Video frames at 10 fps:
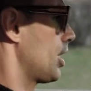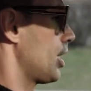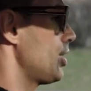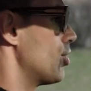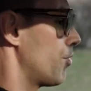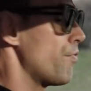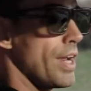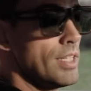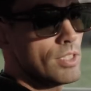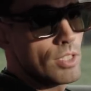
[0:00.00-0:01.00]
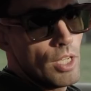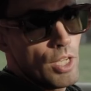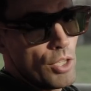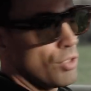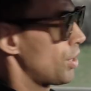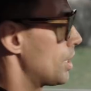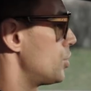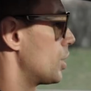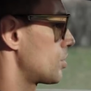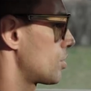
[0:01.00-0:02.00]
in your face. You
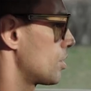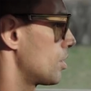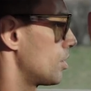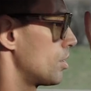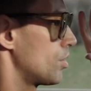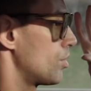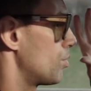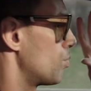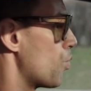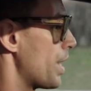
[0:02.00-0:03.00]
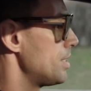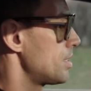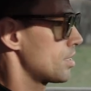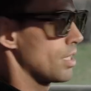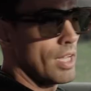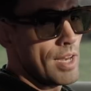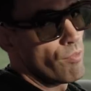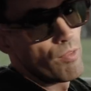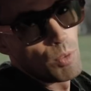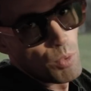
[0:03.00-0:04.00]
can just race and
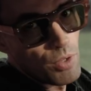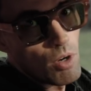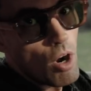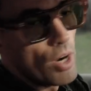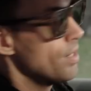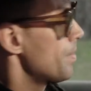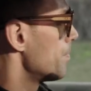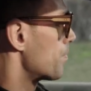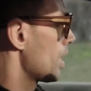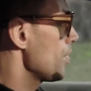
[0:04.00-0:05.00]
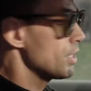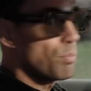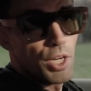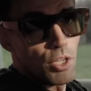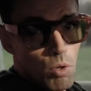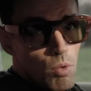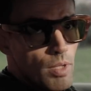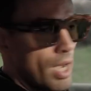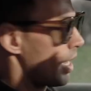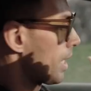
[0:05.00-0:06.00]
have fun with the car, and that's pretty cool.
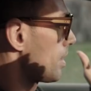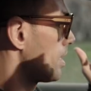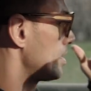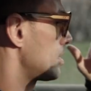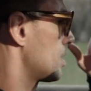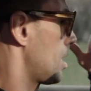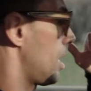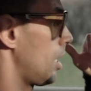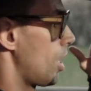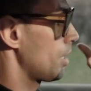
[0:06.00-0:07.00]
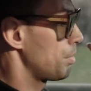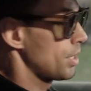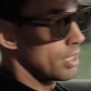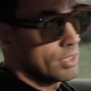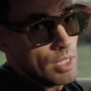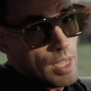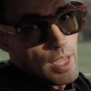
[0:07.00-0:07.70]
I like this a lot because